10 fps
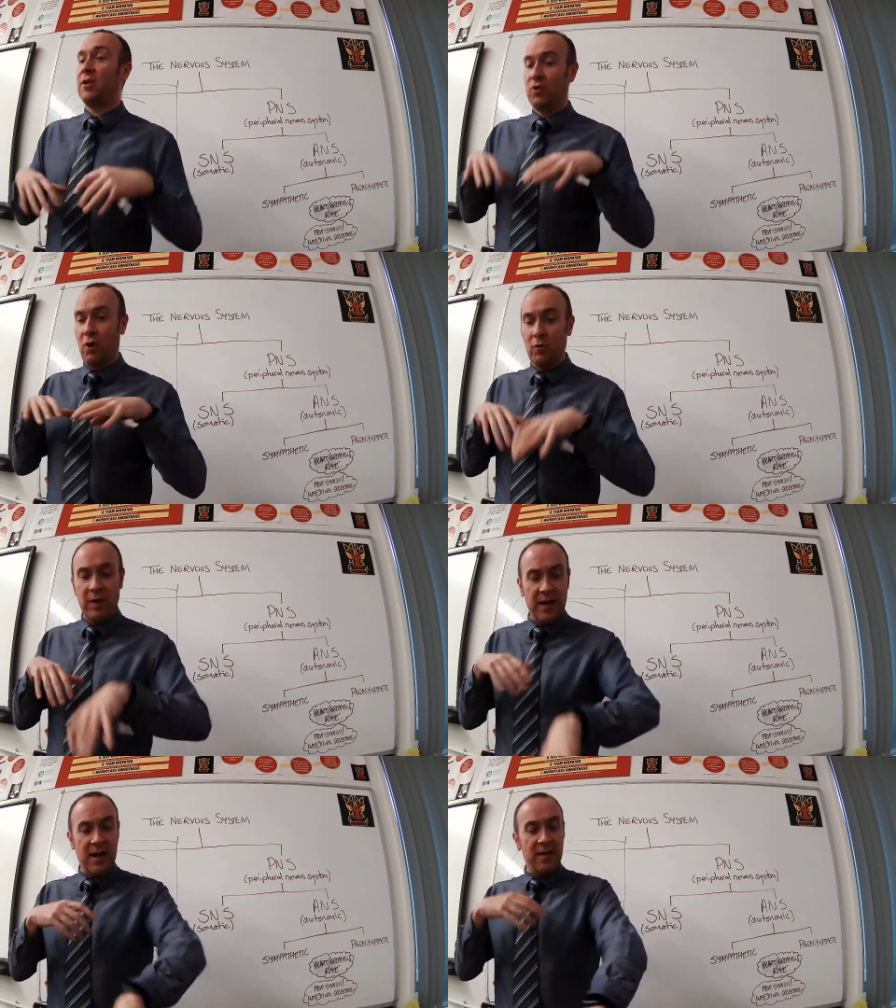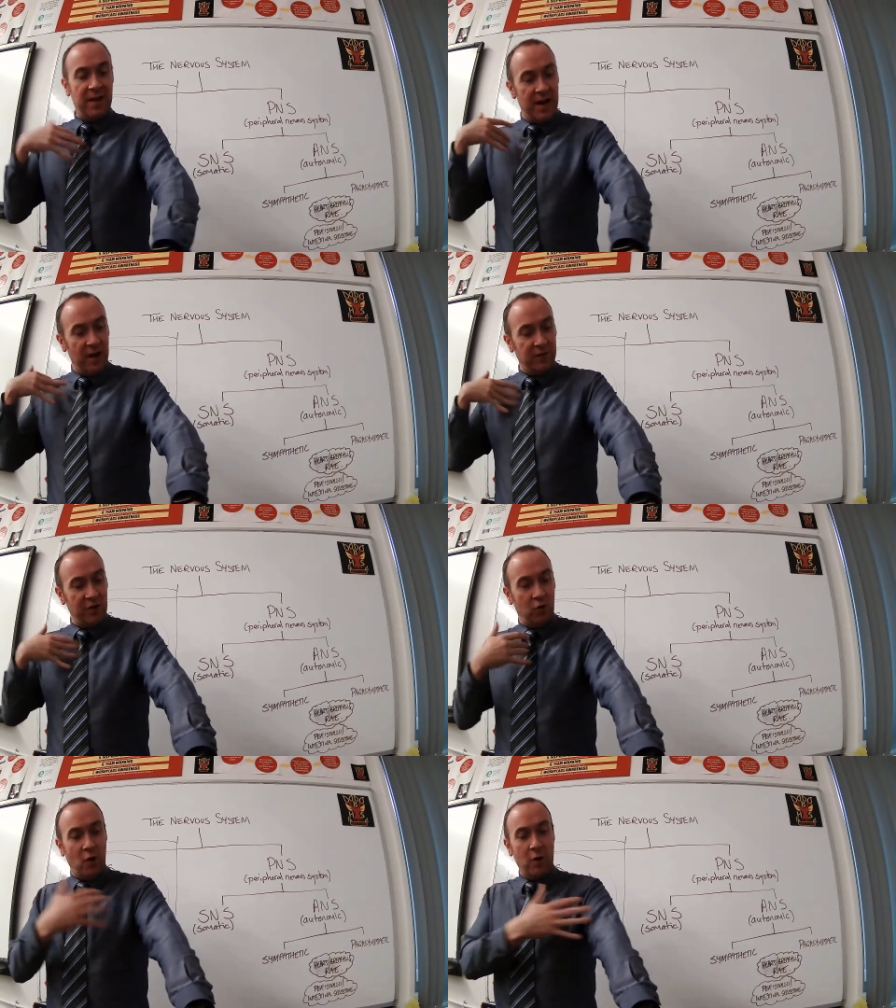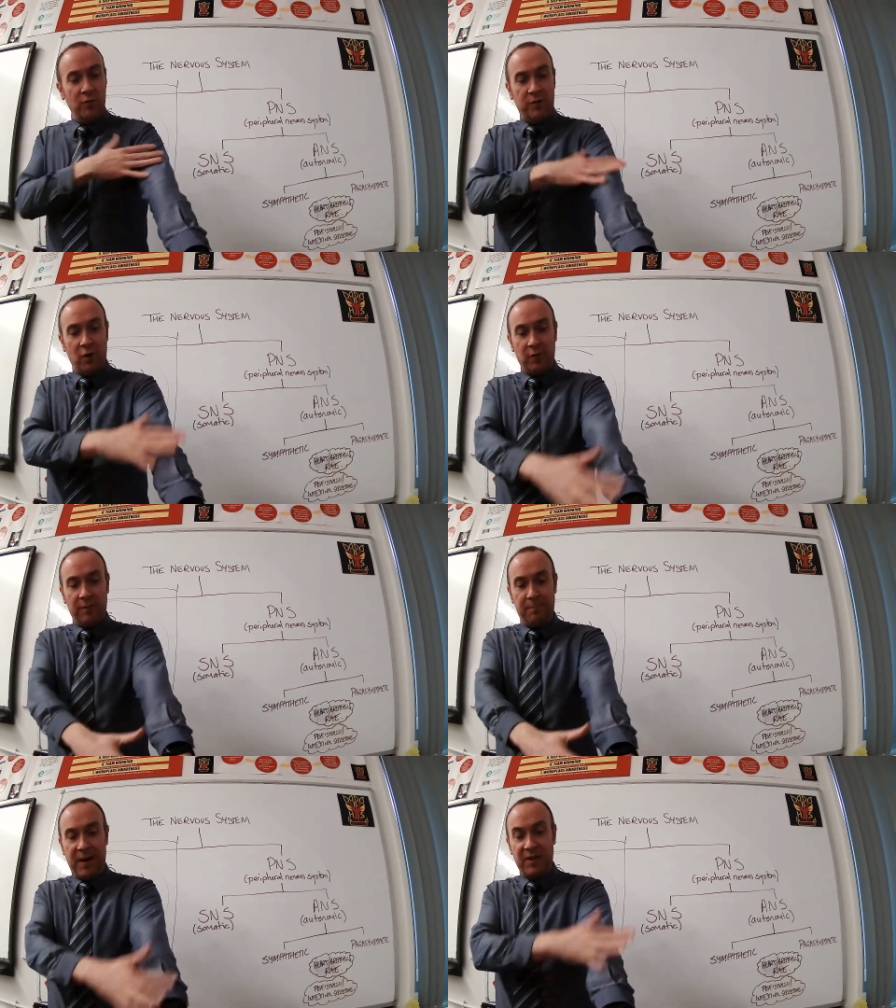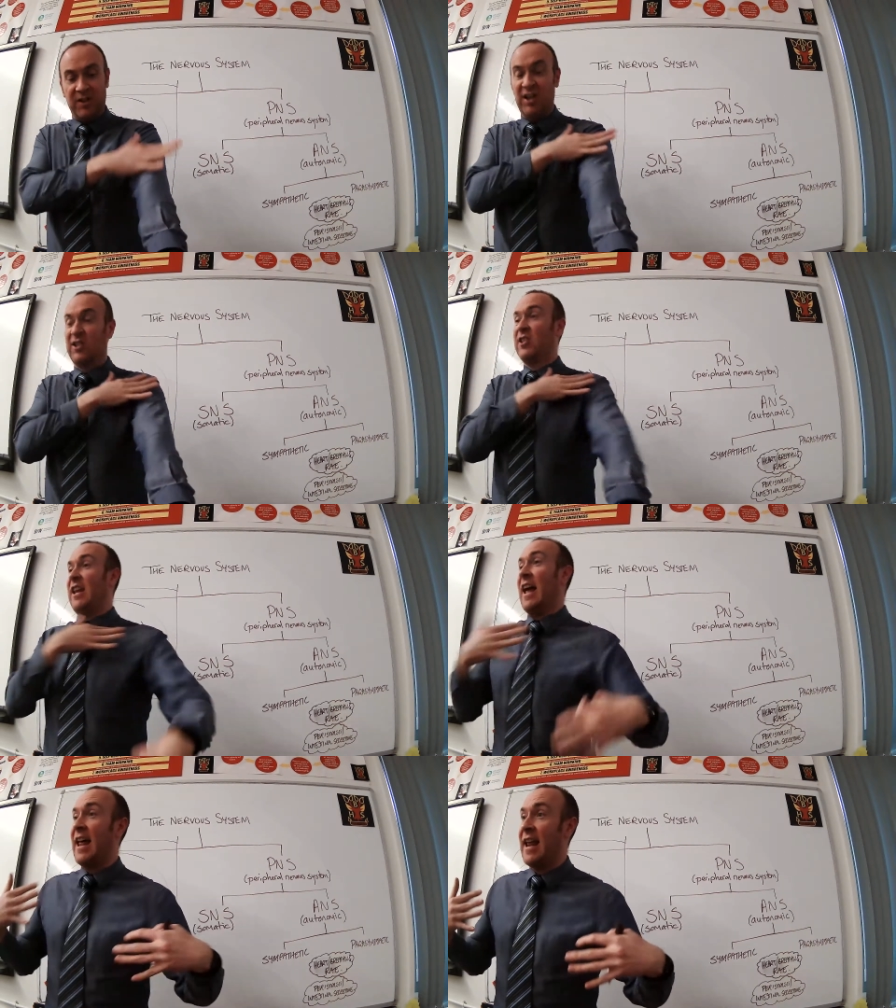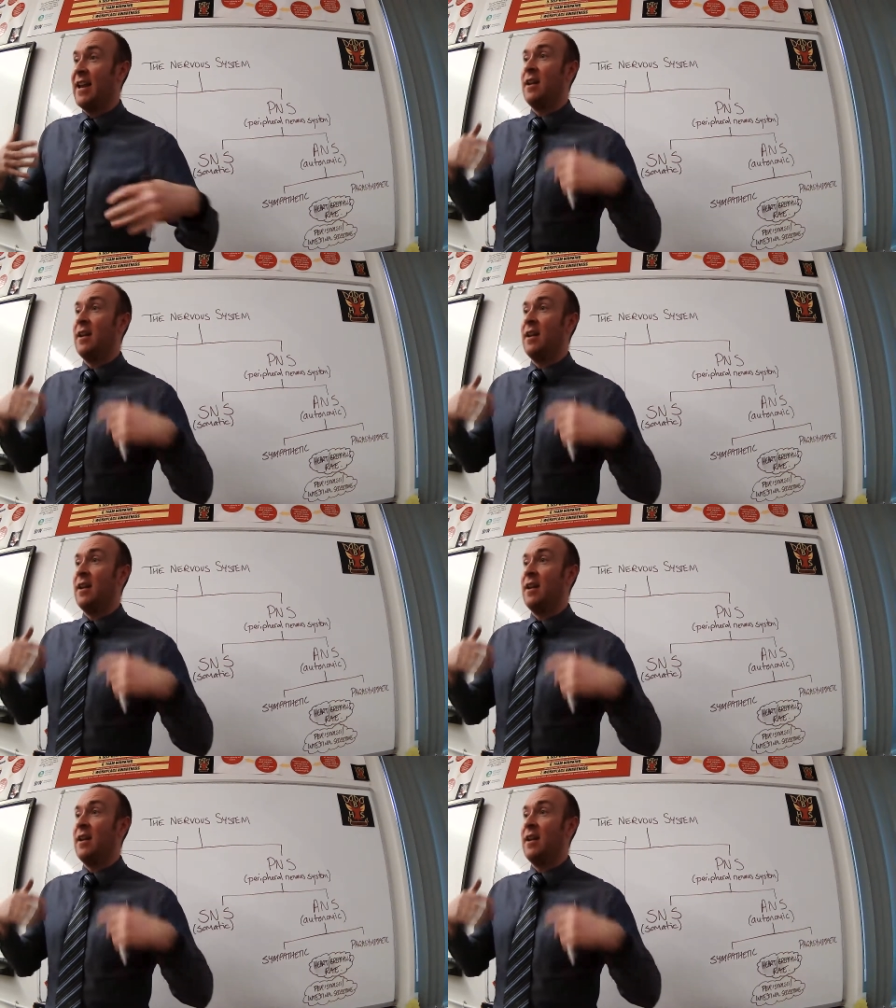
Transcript: So all the nerves that go out to all the parts of your skin and